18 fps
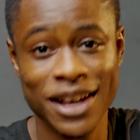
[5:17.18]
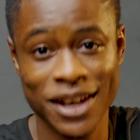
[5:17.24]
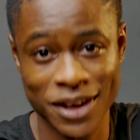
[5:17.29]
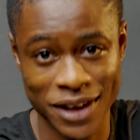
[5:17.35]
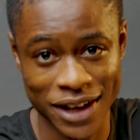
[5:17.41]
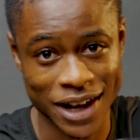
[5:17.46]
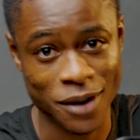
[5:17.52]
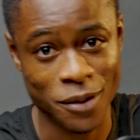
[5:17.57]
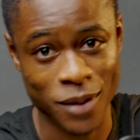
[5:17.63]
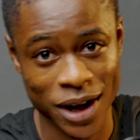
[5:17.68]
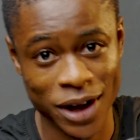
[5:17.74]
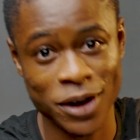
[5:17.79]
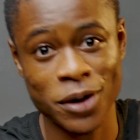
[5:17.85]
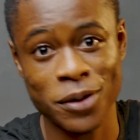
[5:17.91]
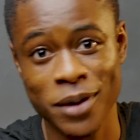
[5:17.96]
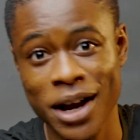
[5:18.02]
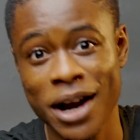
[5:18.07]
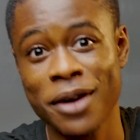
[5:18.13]
you can work
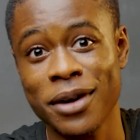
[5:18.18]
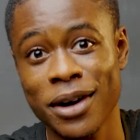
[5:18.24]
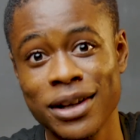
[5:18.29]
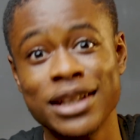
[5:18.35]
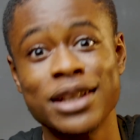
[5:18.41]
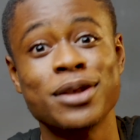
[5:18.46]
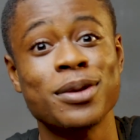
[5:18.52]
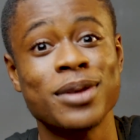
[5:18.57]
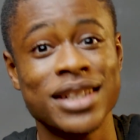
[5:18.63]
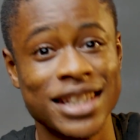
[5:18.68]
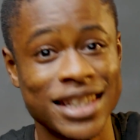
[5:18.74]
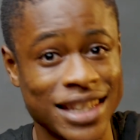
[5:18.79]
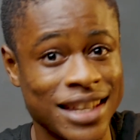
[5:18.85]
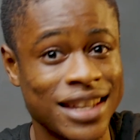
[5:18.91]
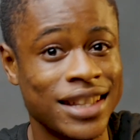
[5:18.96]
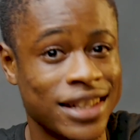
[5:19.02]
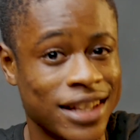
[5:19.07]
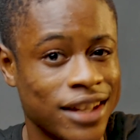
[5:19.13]
your way around it on
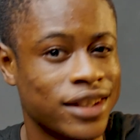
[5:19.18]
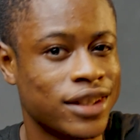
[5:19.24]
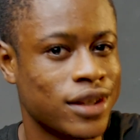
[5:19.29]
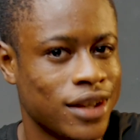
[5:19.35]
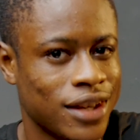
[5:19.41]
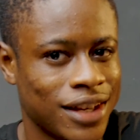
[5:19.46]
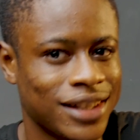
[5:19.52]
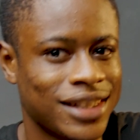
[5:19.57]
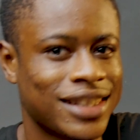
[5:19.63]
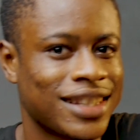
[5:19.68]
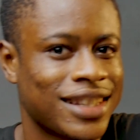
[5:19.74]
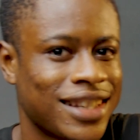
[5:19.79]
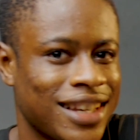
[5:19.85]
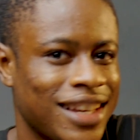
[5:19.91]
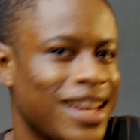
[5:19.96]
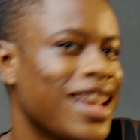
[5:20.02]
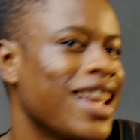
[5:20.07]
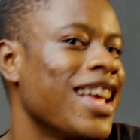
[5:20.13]

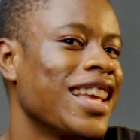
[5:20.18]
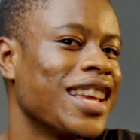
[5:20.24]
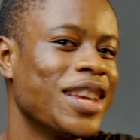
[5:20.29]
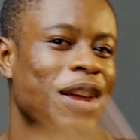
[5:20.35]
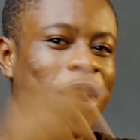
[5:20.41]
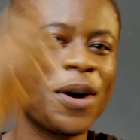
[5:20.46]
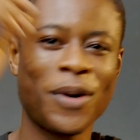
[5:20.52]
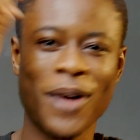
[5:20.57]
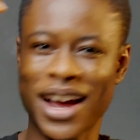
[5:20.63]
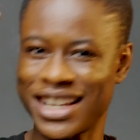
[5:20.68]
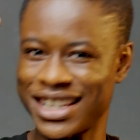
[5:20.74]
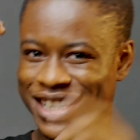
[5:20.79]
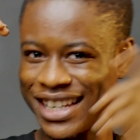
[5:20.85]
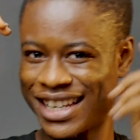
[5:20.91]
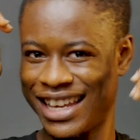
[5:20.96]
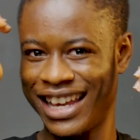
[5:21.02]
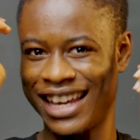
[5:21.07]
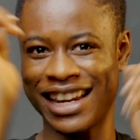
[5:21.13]
C-TekGh. Gideon, once
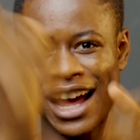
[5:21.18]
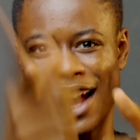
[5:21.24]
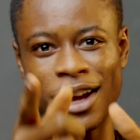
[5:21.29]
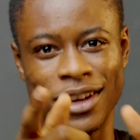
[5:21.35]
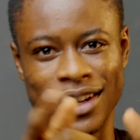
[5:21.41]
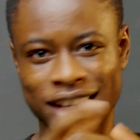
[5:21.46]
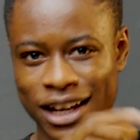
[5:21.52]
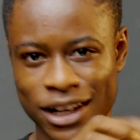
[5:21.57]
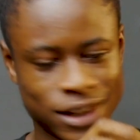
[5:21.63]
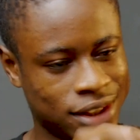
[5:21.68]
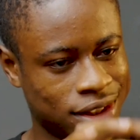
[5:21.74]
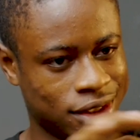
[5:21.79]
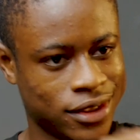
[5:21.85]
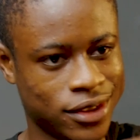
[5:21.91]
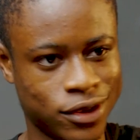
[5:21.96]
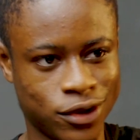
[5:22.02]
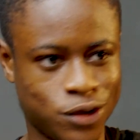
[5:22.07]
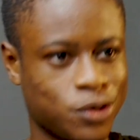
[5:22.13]
again, I
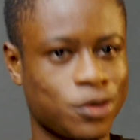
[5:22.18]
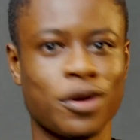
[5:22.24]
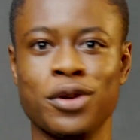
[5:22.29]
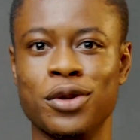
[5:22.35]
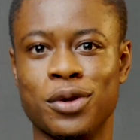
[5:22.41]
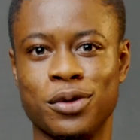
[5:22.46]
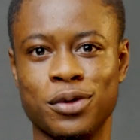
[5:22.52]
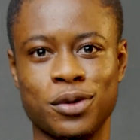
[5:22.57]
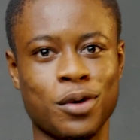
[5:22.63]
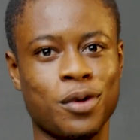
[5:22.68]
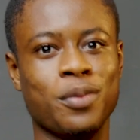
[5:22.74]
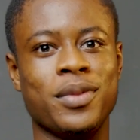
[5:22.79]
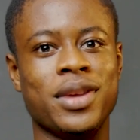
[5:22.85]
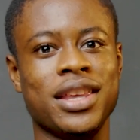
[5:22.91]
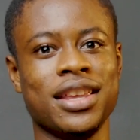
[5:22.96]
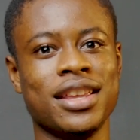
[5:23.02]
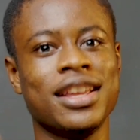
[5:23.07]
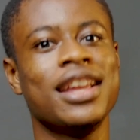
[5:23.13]
guess sure you know
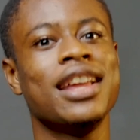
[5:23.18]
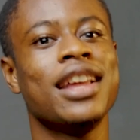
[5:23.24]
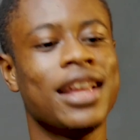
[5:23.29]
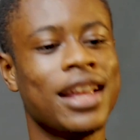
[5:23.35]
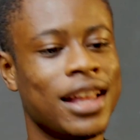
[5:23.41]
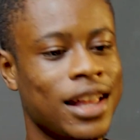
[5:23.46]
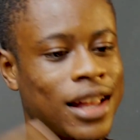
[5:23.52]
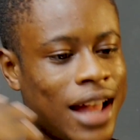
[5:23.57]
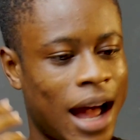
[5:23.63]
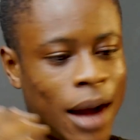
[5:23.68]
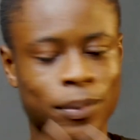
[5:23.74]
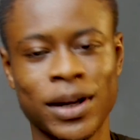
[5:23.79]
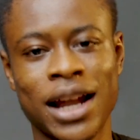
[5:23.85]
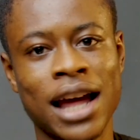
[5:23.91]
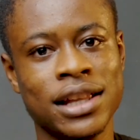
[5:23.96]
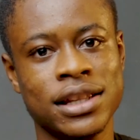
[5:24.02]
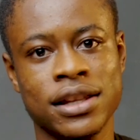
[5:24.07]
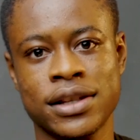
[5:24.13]
me.
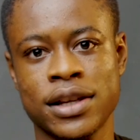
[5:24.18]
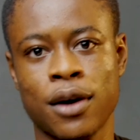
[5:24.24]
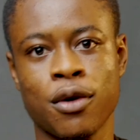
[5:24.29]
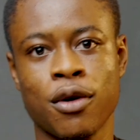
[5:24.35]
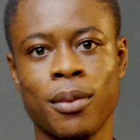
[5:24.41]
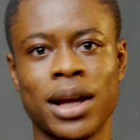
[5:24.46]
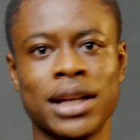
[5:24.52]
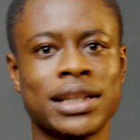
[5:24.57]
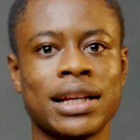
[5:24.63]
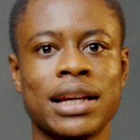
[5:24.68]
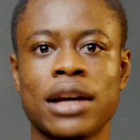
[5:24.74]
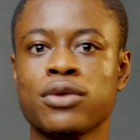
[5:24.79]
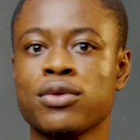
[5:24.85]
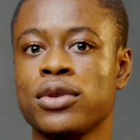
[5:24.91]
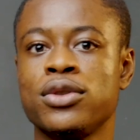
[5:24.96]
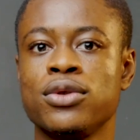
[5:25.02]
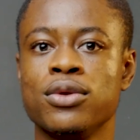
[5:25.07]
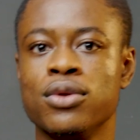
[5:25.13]
Apply this at home and tell us
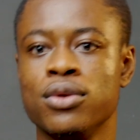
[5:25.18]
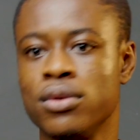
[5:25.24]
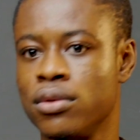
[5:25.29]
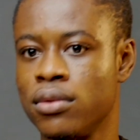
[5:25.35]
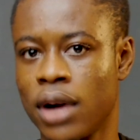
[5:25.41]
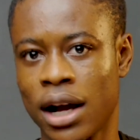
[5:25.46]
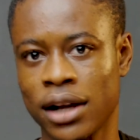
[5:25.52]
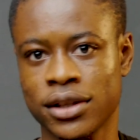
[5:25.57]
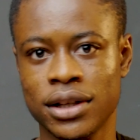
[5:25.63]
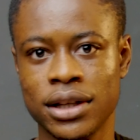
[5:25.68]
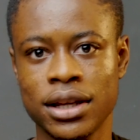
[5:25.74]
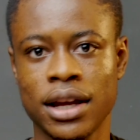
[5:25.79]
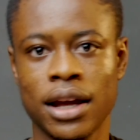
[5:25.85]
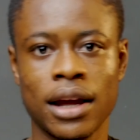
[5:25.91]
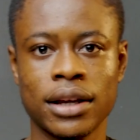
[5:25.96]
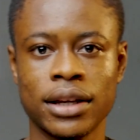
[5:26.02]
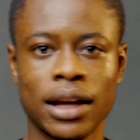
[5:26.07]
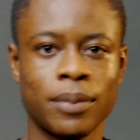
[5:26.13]
what you
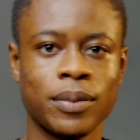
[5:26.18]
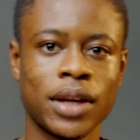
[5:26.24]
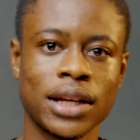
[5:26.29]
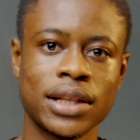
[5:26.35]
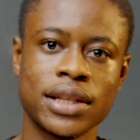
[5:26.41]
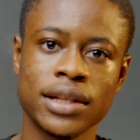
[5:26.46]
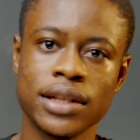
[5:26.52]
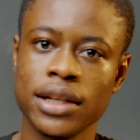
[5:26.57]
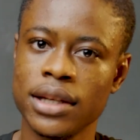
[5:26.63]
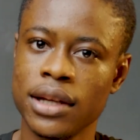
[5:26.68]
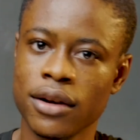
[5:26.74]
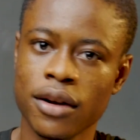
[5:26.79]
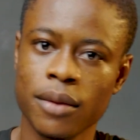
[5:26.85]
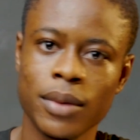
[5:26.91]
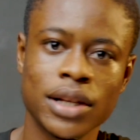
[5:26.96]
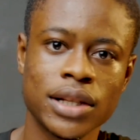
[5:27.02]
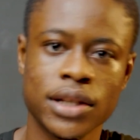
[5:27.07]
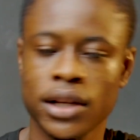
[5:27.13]
actually end up getting in the
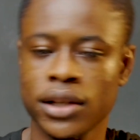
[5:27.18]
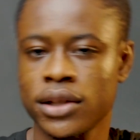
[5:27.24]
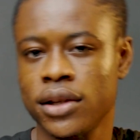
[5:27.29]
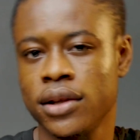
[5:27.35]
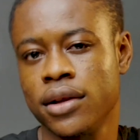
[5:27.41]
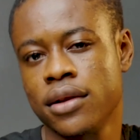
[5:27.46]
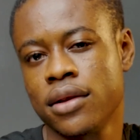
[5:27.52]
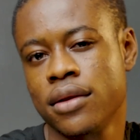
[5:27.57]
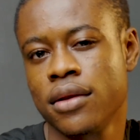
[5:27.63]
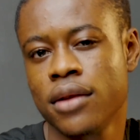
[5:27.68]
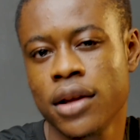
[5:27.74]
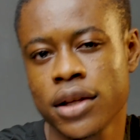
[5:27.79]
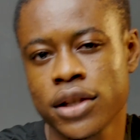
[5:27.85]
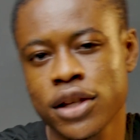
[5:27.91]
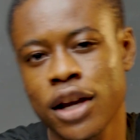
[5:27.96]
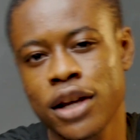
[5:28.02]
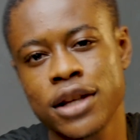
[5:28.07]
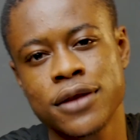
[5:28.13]
comment section.
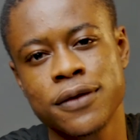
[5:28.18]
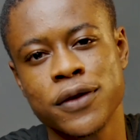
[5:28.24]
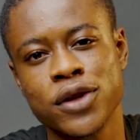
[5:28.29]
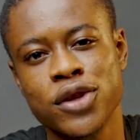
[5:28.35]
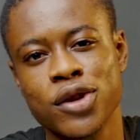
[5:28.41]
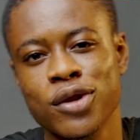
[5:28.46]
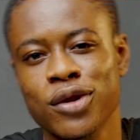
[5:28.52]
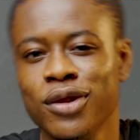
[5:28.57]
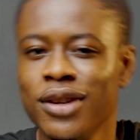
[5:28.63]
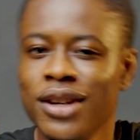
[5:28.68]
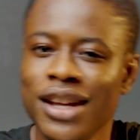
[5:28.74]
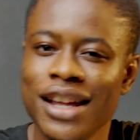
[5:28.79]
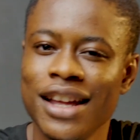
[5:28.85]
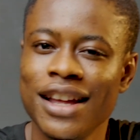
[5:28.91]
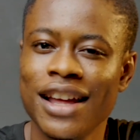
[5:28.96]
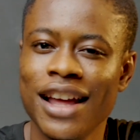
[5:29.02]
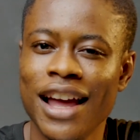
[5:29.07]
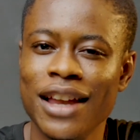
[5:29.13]
Share this video
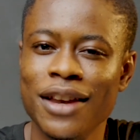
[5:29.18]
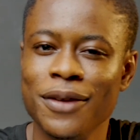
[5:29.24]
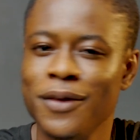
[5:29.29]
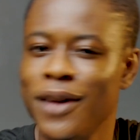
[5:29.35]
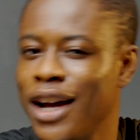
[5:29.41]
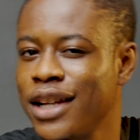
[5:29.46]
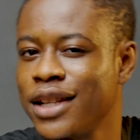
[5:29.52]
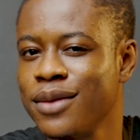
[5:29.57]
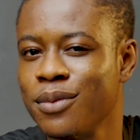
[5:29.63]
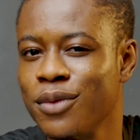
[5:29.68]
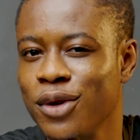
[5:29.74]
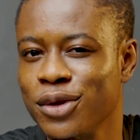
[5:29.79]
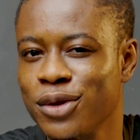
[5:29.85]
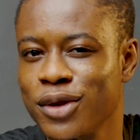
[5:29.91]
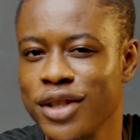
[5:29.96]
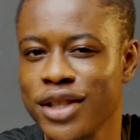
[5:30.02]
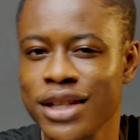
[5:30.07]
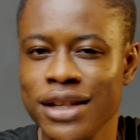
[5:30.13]
and invite more
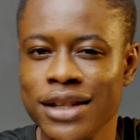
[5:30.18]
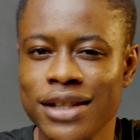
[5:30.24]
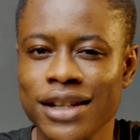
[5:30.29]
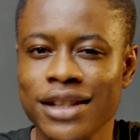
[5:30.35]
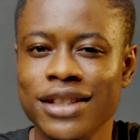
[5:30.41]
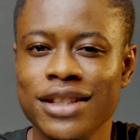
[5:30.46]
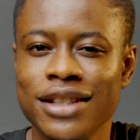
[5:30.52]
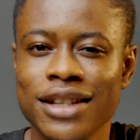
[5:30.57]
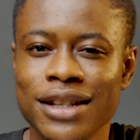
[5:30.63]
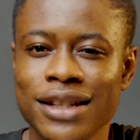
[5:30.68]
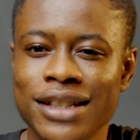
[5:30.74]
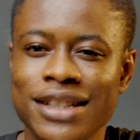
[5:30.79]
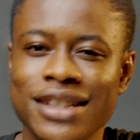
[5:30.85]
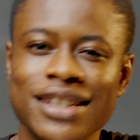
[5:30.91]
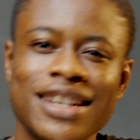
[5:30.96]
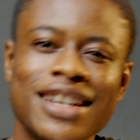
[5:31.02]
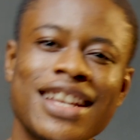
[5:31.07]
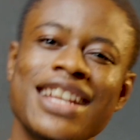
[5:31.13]
to
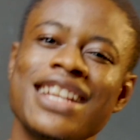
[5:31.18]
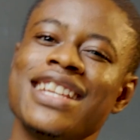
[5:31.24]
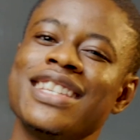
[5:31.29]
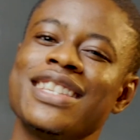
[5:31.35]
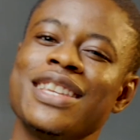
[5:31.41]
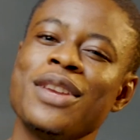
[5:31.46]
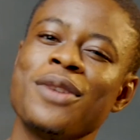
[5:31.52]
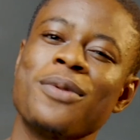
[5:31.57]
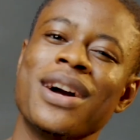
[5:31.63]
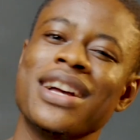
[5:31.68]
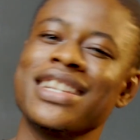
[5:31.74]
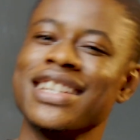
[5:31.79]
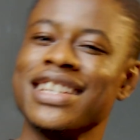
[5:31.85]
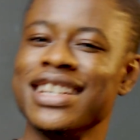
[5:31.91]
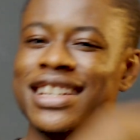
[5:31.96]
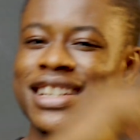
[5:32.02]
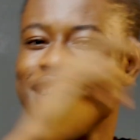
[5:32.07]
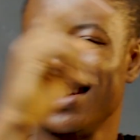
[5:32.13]
C-TekGh. See you once again.